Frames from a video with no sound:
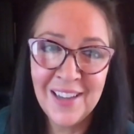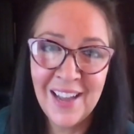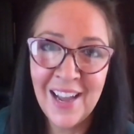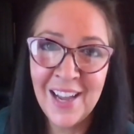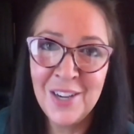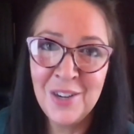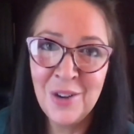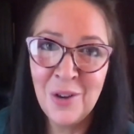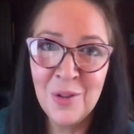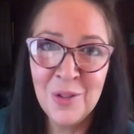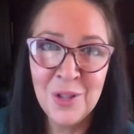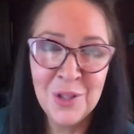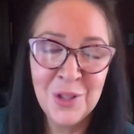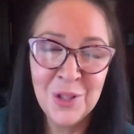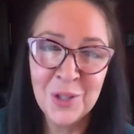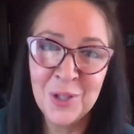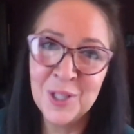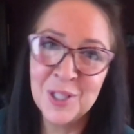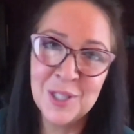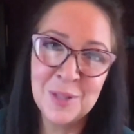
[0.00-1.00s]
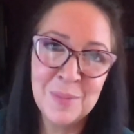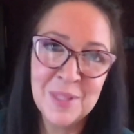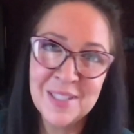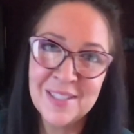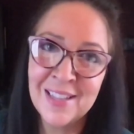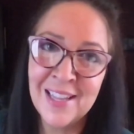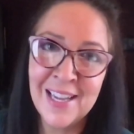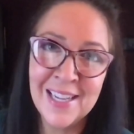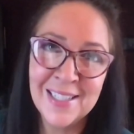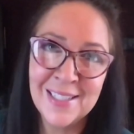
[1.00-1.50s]
I know that the
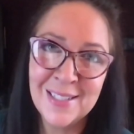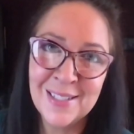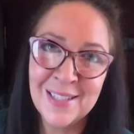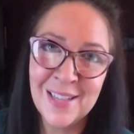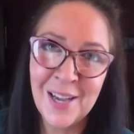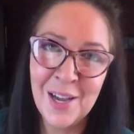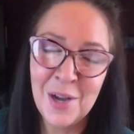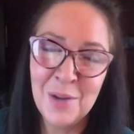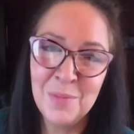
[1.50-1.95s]
Christmas lights